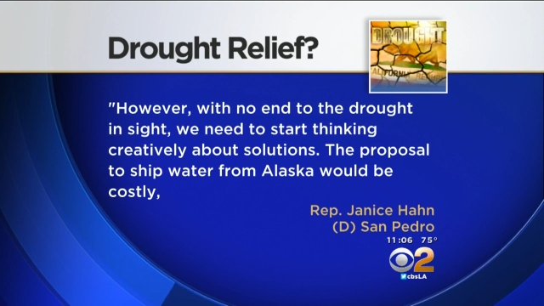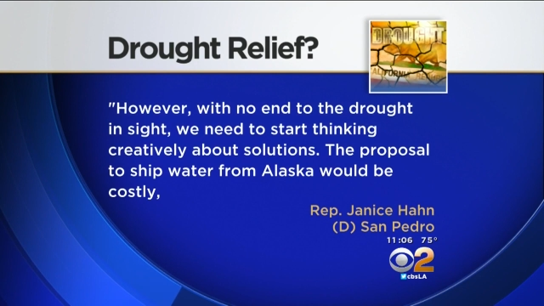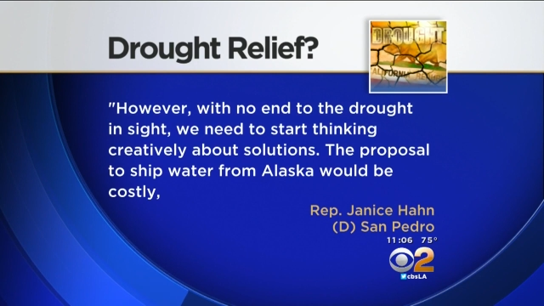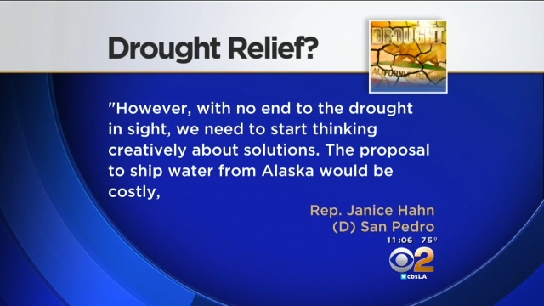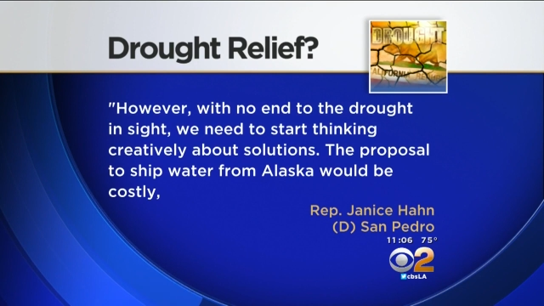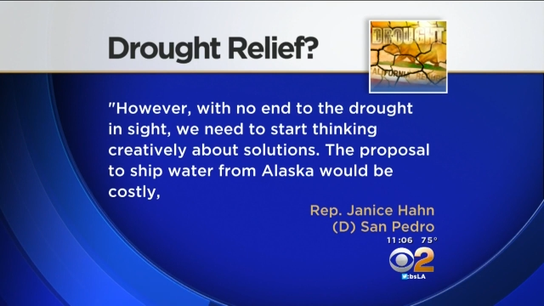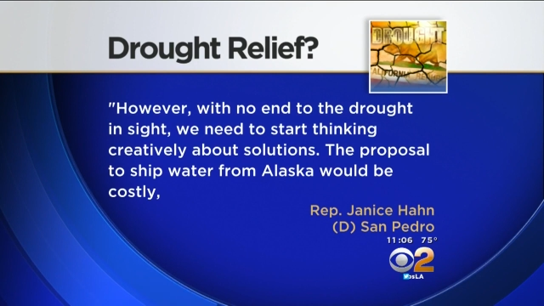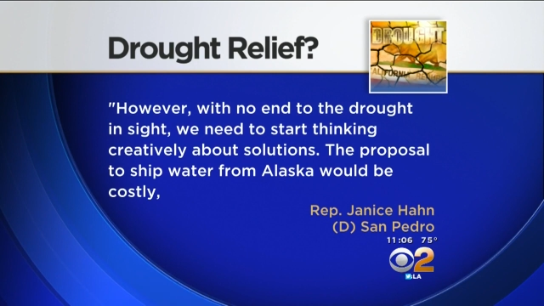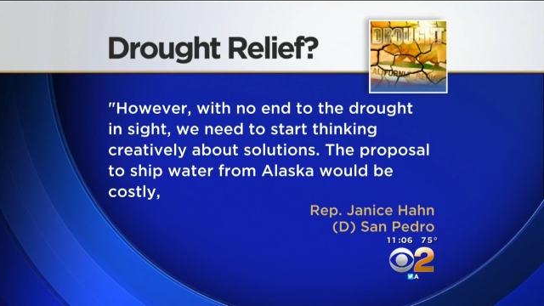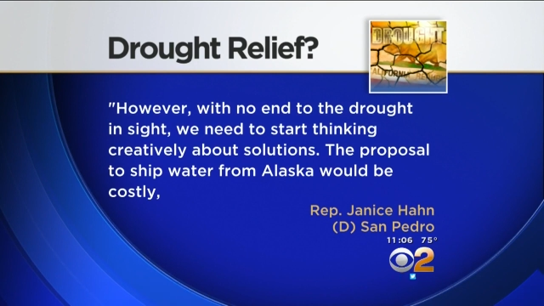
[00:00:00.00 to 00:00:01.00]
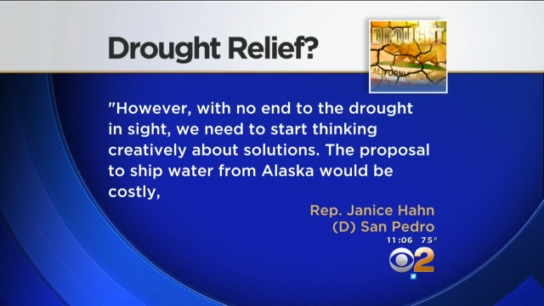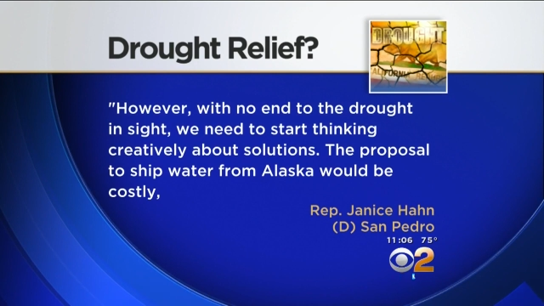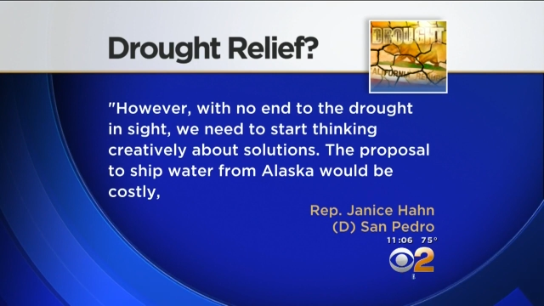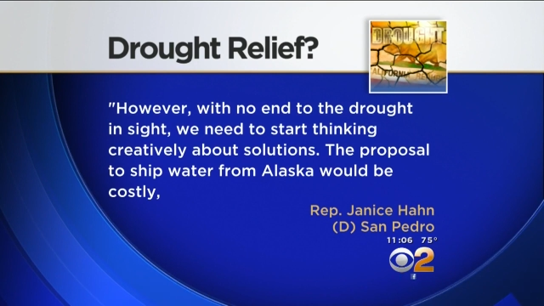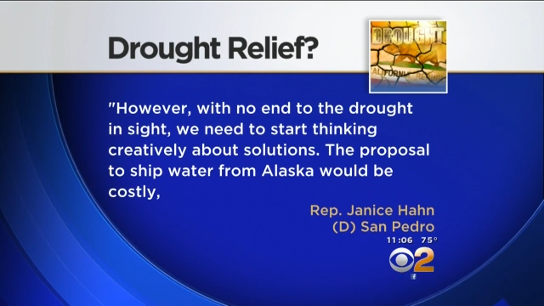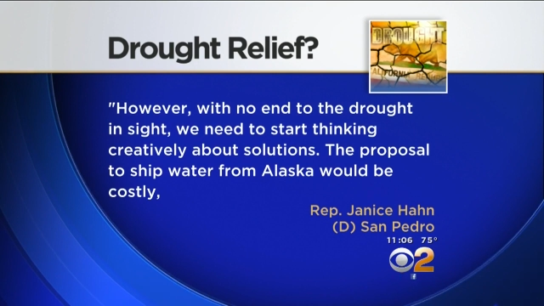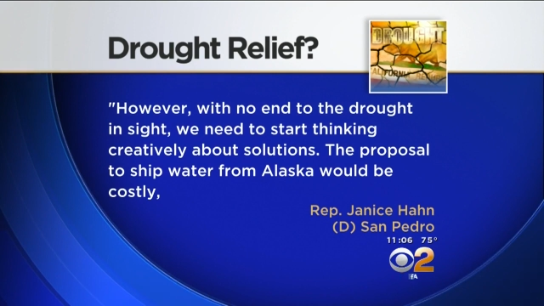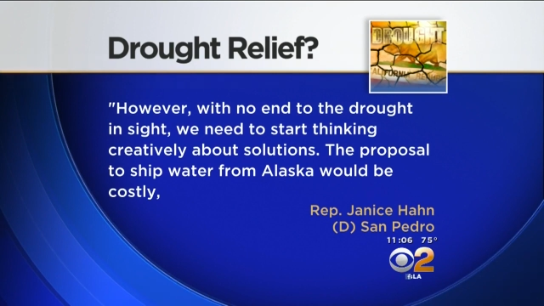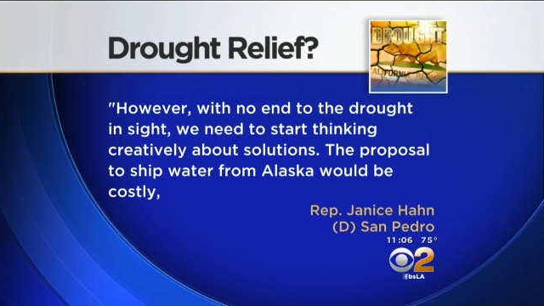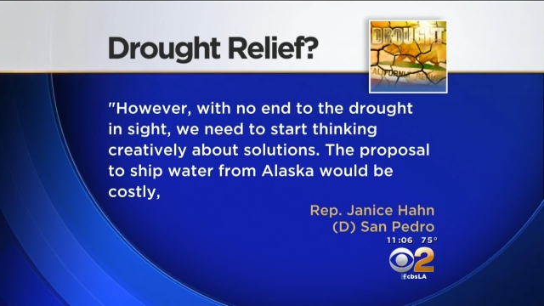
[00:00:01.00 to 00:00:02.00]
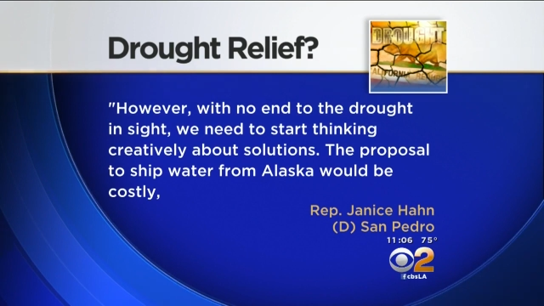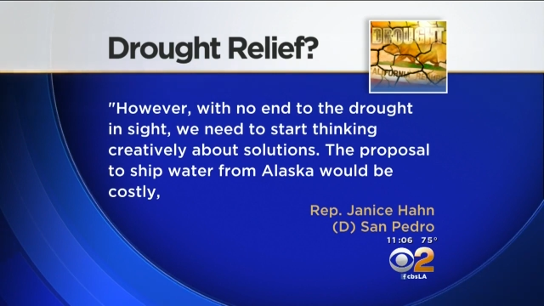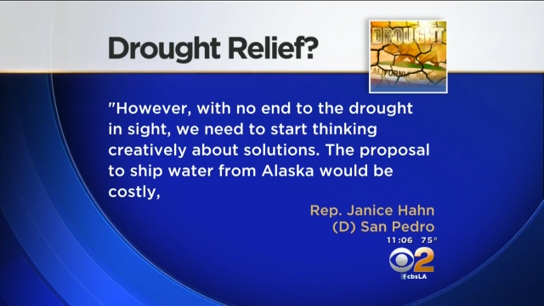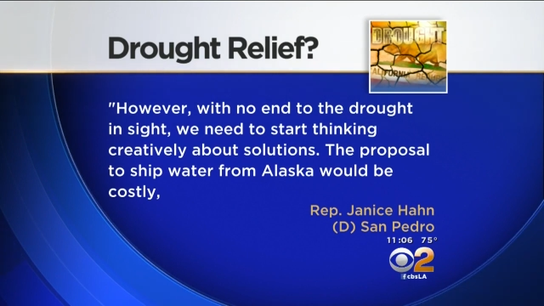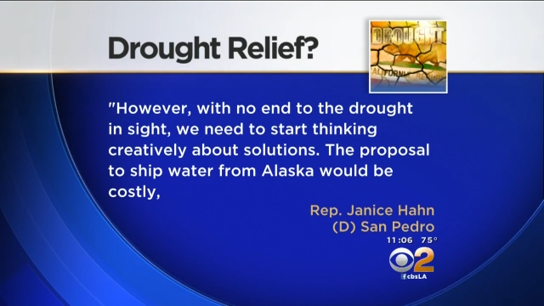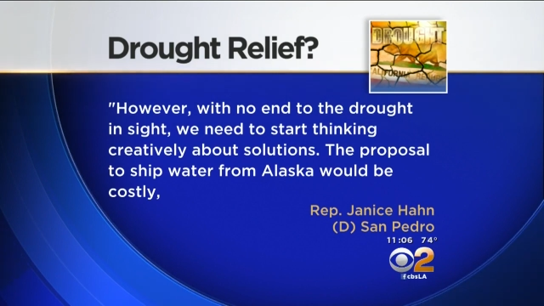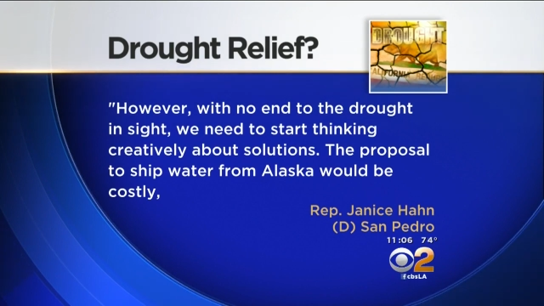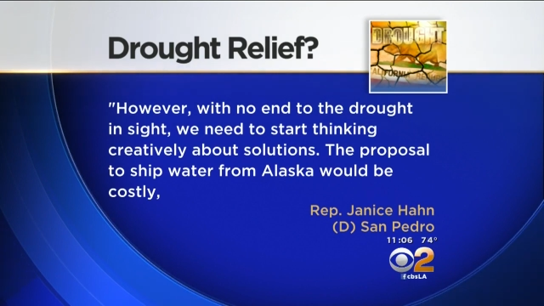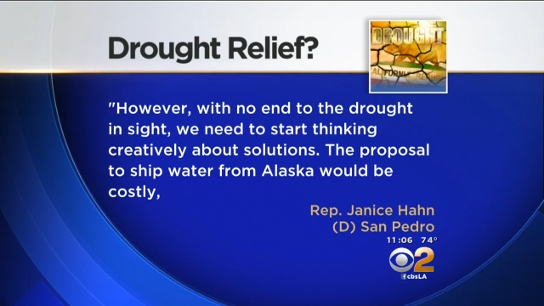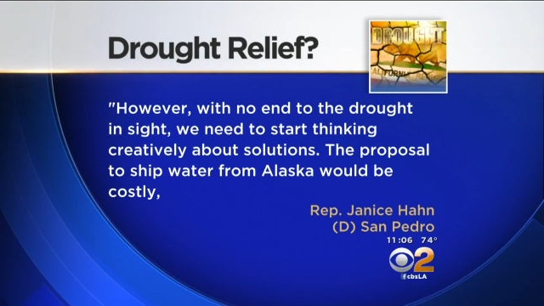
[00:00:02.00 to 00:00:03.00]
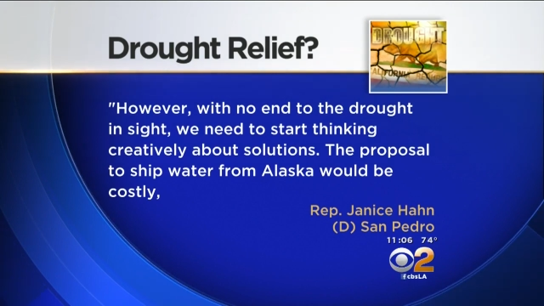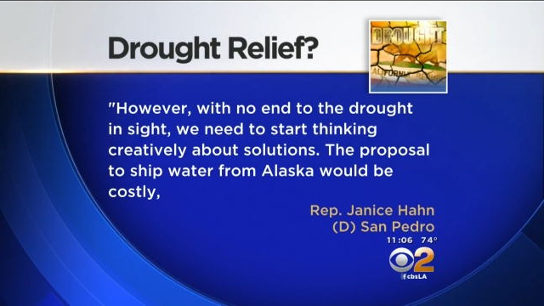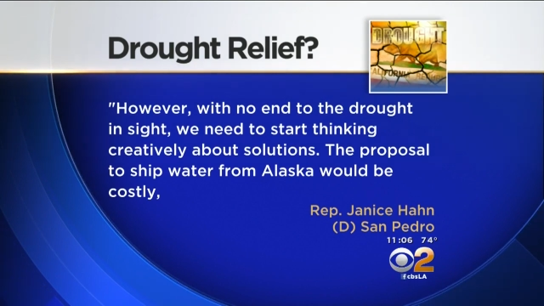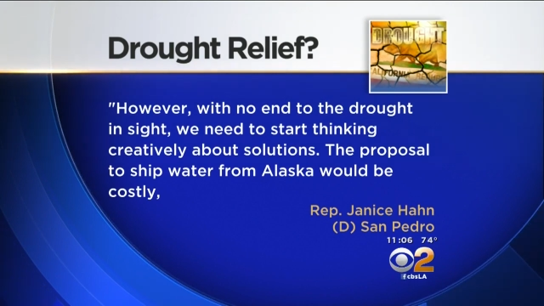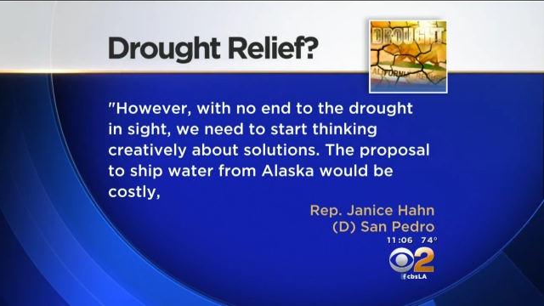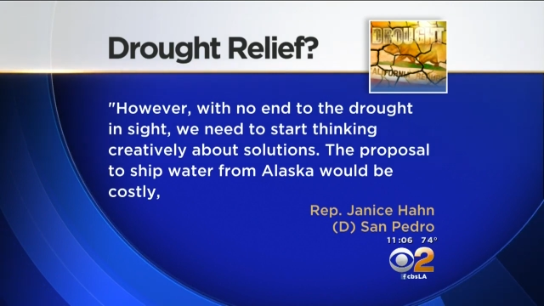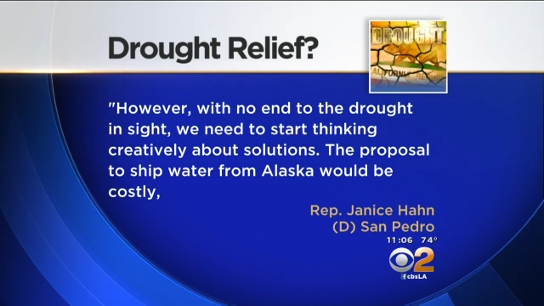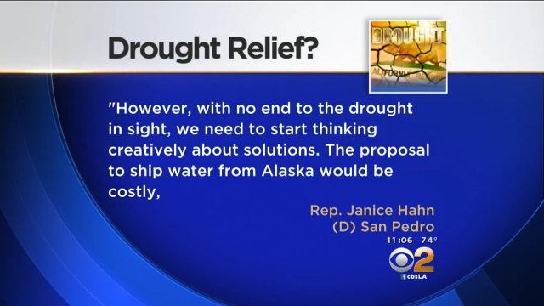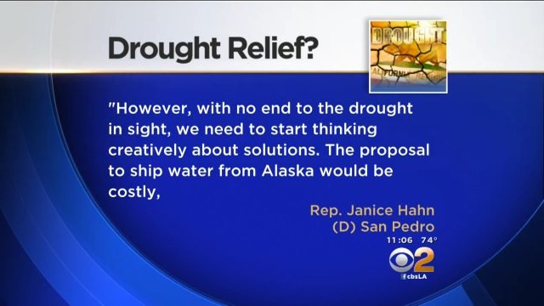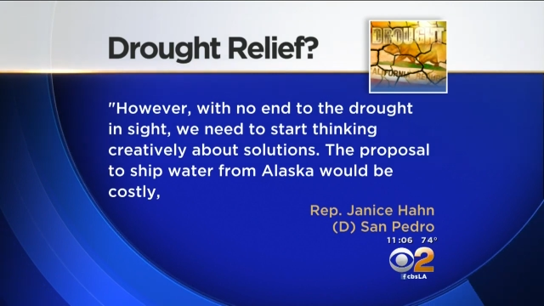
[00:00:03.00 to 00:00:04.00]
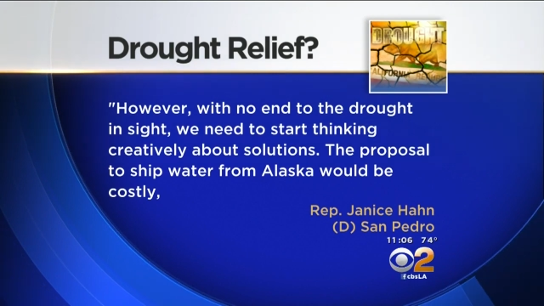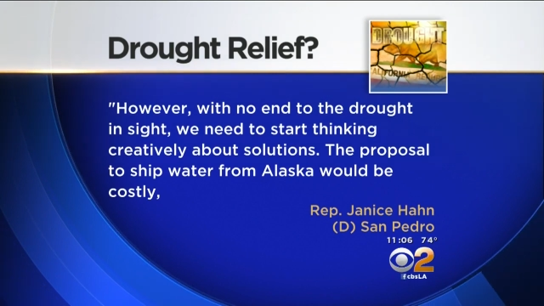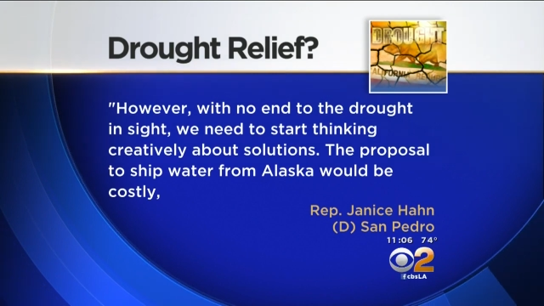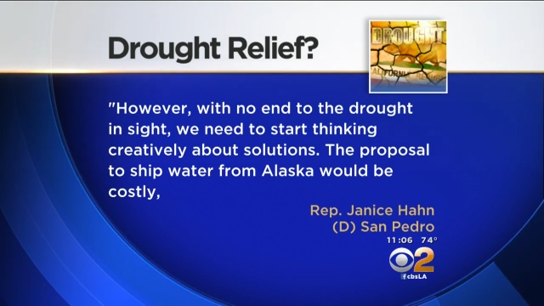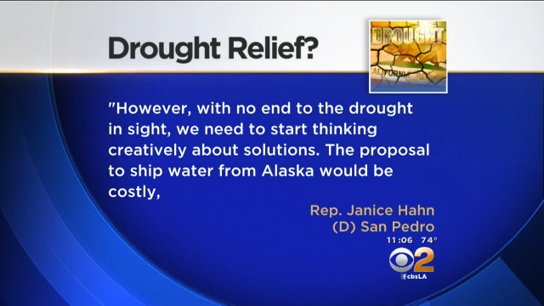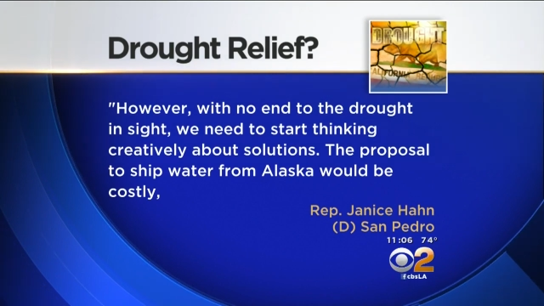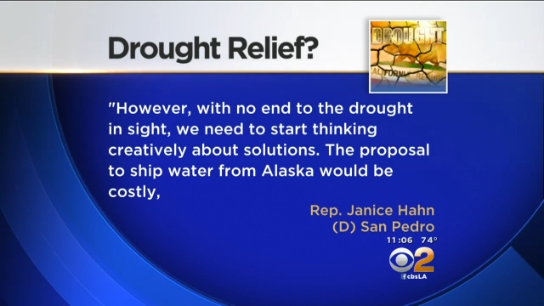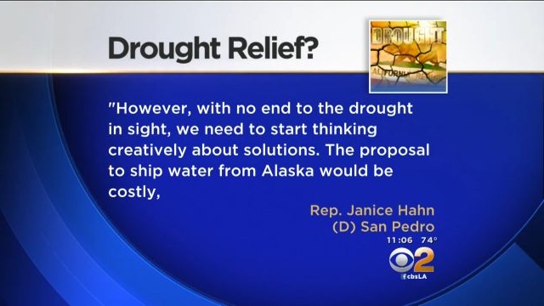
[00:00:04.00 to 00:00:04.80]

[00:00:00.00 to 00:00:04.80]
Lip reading: [unreadable: no face in view]